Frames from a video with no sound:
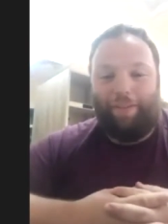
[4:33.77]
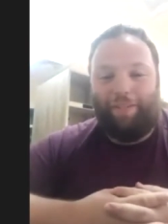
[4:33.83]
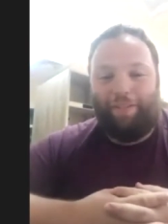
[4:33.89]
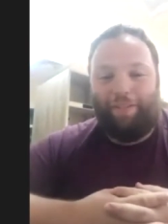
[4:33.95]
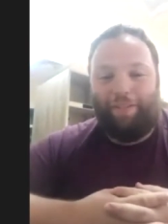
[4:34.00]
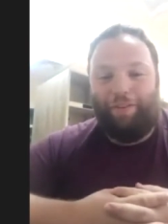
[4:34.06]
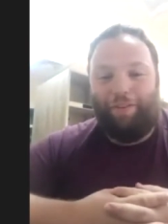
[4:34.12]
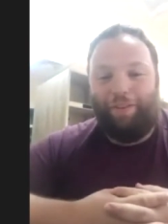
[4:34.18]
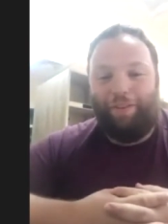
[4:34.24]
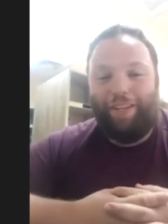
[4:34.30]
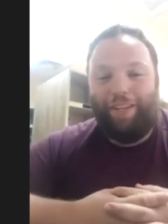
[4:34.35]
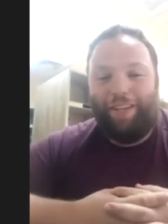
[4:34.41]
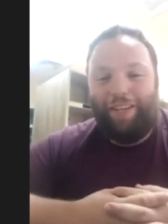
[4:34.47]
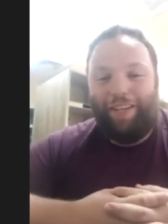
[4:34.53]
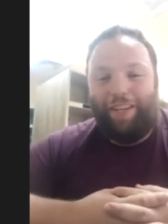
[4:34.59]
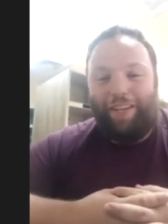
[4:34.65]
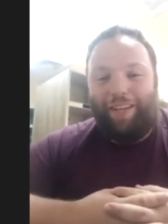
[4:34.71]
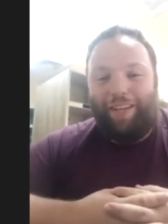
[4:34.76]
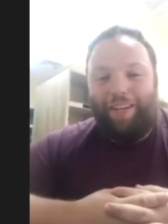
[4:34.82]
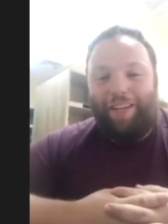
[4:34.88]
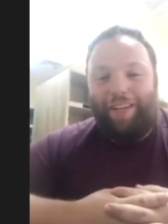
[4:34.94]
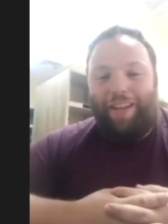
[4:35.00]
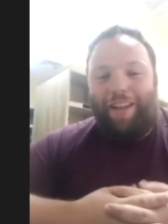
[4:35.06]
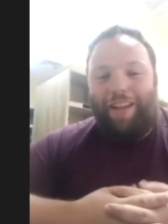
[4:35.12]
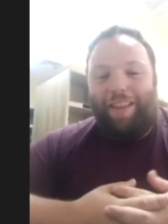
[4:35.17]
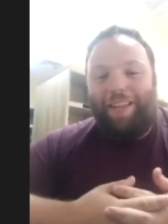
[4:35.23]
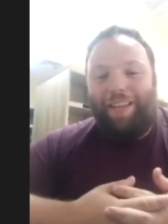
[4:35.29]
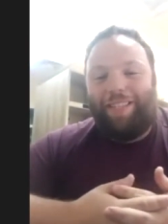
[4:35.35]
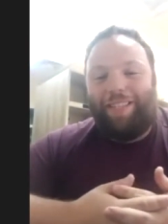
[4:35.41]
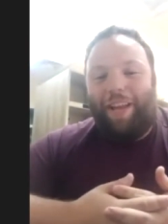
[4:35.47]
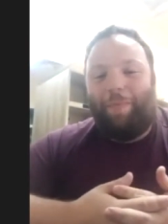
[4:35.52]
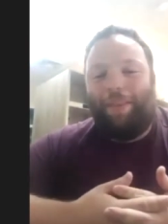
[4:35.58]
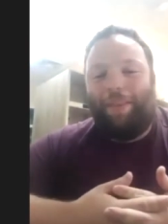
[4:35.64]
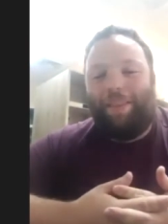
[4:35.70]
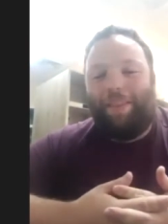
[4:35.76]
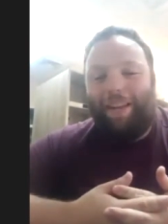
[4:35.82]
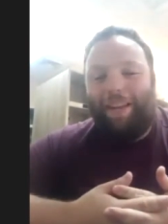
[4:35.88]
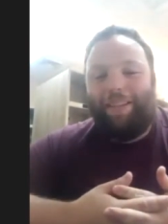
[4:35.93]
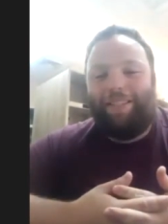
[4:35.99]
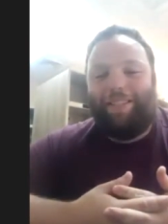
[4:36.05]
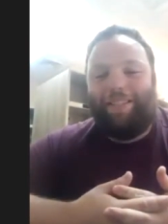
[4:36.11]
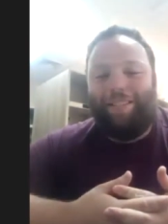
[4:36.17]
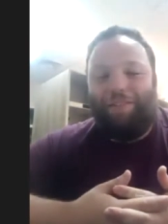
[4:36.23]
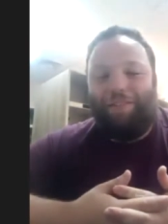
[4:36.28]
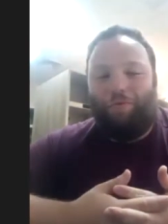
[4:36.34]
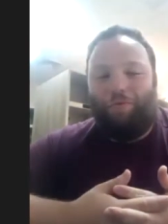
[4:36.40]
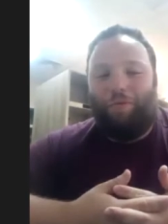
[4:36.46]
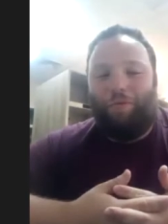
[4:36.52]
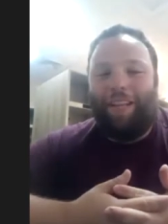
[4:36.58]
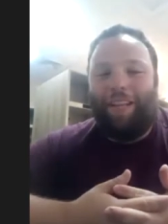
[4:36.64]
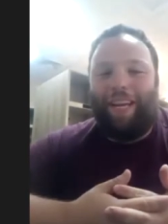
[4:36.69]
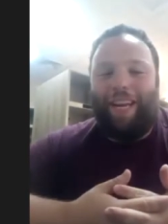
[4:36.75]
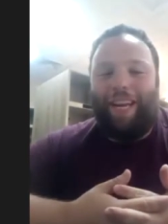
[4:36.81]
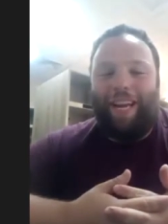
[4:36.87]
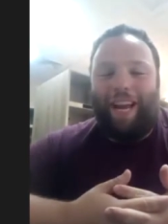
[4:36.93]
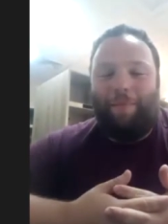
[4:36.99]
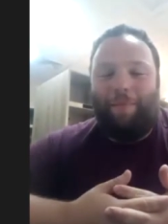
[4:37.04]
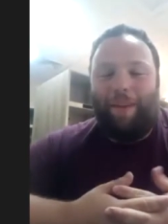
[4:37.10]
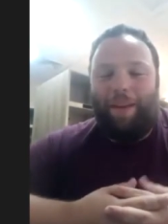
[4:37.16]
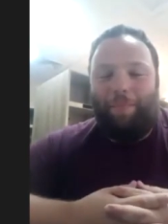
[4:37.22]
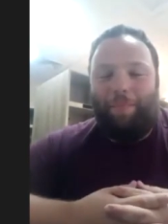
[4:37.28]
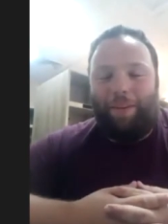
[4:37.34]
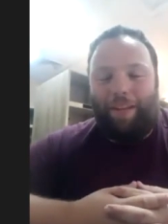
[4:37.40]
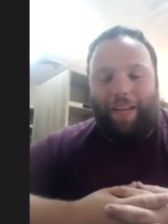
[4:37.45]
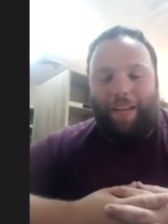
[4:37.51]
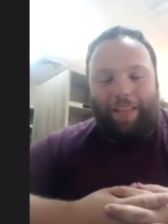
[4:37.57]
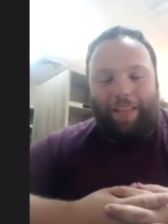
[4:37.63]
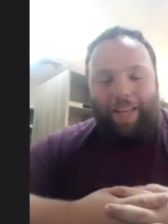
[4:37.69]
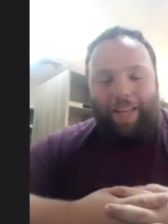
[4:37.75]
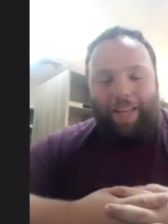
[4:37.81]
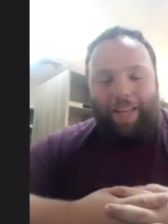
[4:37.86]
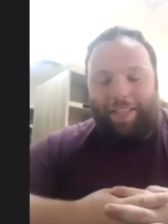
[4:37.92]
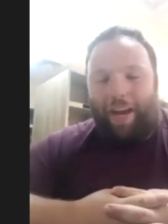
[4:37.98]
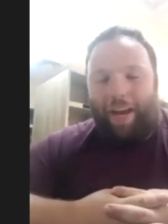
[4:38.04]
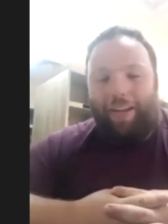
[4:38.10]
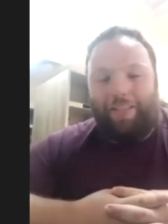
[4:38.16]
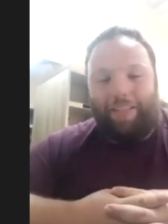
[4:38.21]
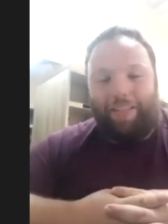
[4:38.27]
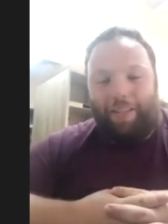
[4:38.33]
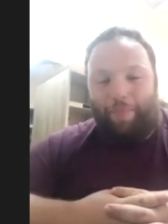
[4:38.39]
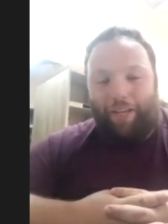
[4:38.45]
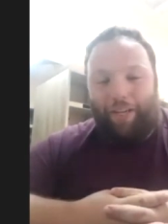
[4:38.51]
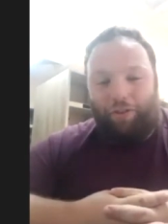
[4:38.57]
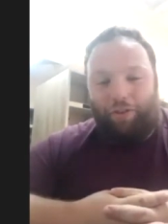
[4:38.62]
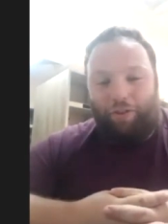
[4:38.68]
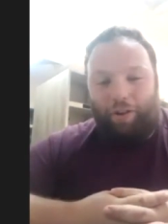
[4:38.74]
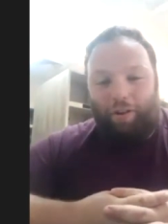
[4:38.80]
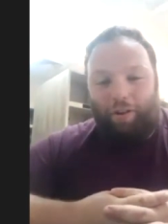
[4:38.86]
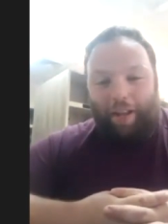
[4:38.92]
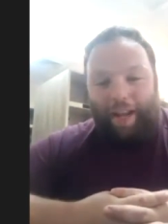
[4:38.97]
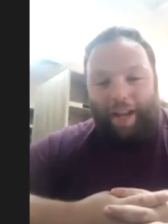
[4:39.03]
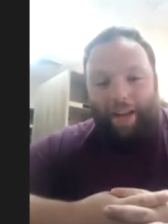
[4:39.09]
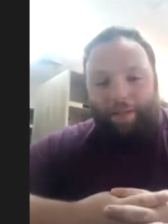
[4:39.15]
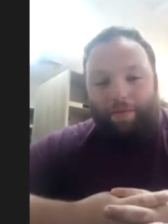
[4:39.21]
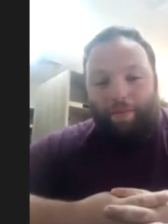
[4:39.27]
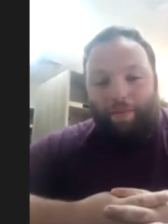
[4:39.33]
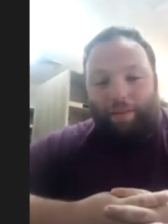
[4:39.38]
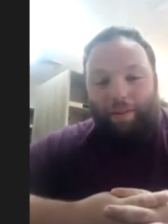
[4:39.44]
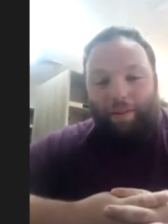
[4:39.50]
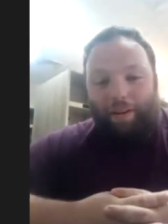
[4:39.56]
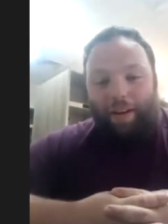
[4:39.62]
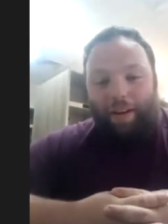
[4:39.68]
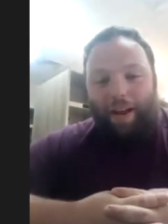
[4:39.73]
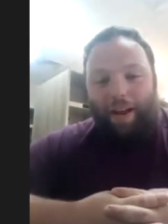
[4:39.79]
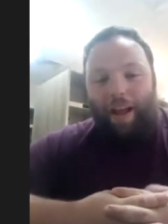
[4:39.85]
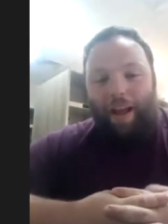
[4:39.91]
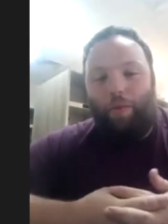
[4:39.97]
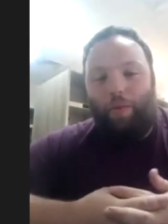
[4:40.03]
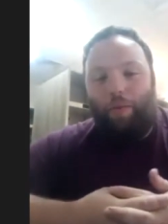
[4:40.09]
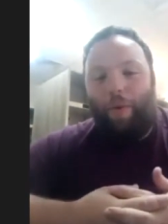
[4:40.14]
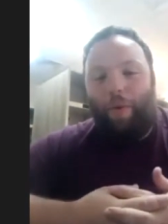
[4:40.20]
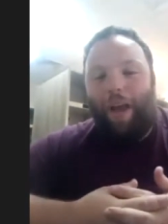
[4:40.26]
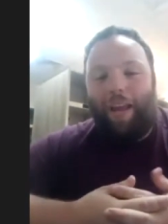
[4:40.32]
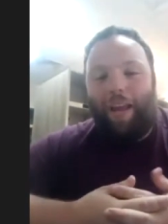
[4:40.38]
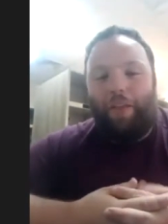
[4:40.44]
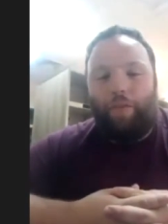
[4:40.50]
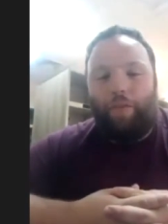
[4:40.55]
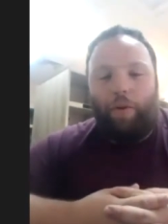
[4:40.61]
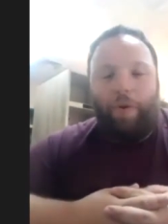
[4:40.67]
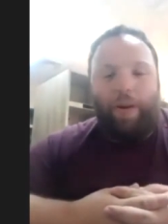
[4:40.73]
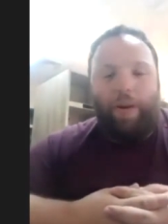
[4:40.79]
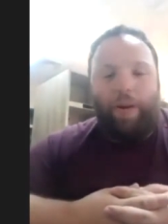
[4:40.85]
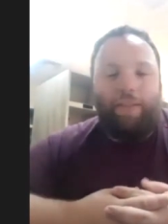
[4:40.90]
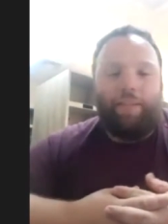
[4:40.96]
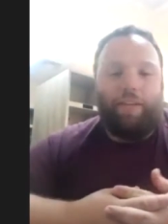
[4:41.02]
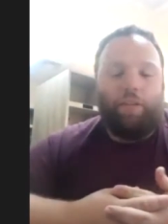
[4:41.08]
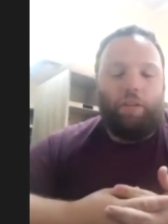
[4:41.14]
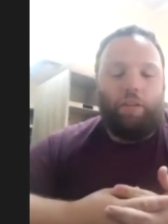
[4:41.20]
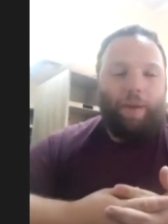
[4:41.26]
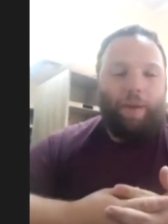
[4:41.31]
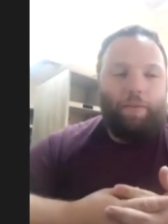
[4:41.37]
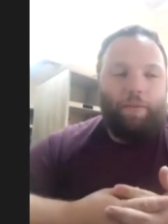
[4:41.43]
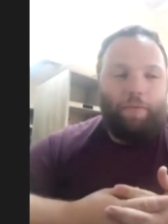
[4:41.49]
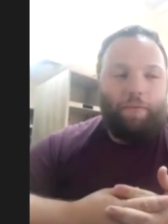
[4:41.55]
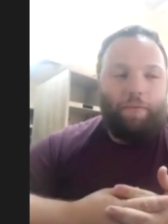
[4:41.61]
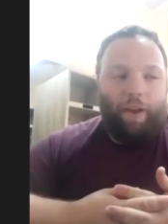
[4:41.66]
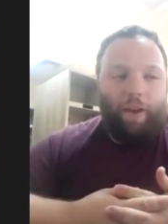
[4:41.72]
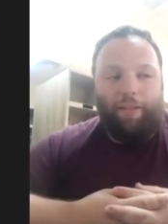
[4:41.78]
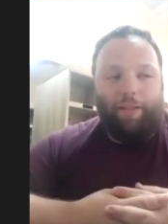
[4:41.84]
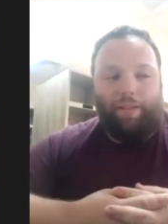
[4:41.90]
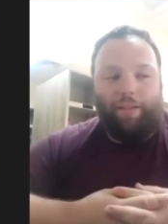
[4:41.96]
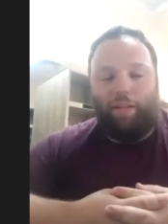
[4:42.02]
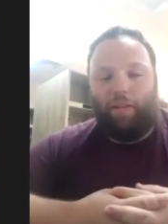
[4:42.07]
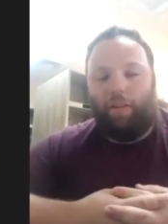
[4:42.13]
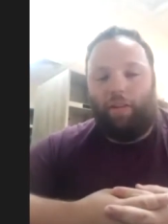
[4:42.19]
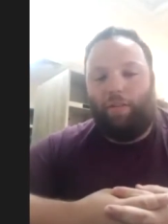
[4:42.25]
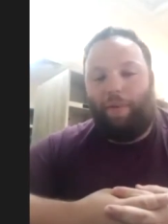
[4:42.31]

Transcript: So these type of things really eat at me, but like that's honestly the biggest struggle I have. And the way I get through it is I turn to my friends, I turn to my